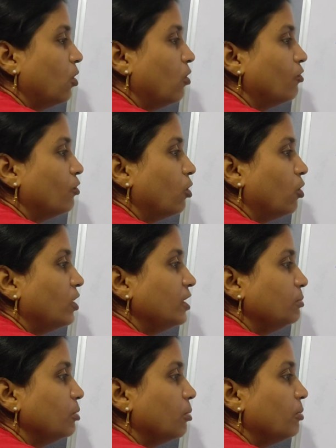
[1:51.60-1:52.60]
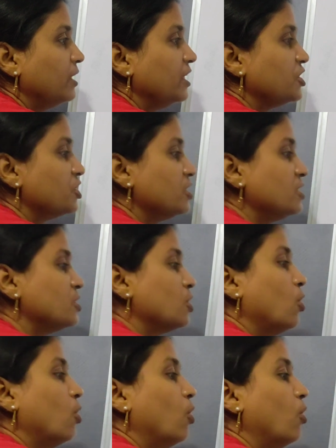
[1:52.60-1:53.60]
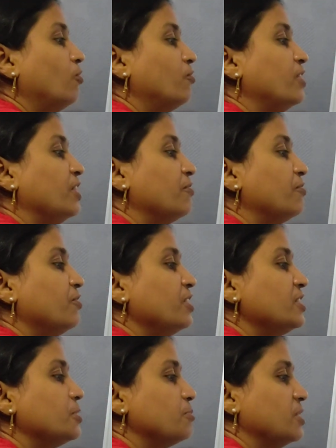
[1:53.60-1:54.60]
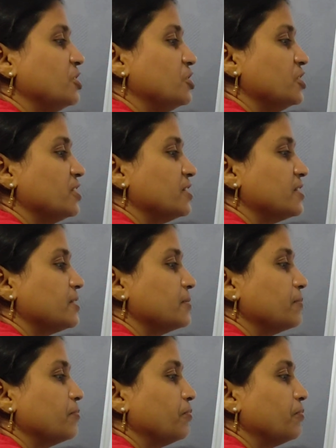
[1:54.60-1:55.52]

Of all the populations of different species.